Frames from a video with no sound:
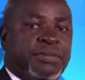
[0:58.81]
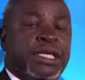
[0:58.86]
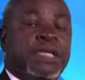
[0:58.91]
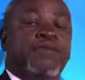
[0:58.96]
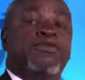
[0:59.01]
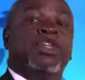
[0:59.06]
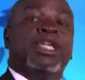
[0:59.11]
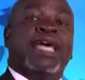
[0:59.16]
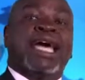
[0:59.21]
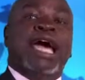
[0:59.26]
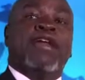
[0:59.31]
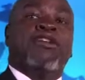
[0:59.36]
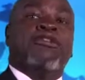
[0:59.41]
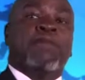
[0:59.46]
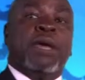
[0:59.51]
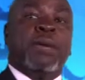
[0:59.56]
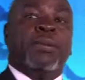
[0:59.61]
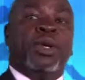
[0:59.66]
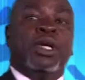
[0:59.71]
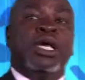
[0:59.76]
But if you're the kind of
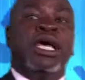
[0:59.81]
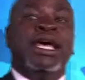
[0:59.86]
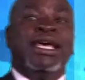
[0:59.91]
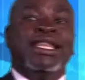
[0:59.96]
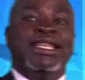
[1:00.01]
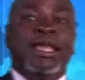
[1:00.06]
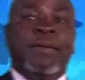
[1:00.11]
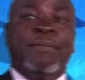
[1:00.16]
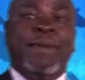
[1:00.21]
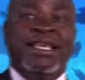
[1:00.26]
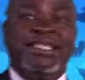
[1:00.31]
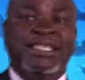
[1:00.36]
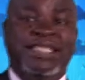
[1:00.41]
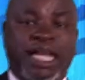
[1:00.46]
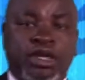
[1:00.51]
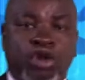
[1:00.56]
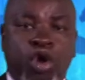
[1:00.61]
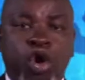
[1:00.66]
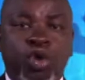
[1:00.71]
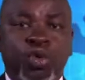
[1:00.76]
the person
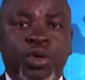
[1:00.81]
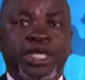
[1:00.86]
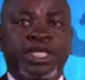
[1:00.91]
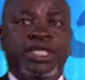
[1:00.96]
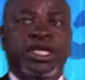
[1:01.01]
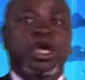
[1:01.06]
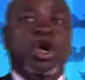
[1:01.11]
that always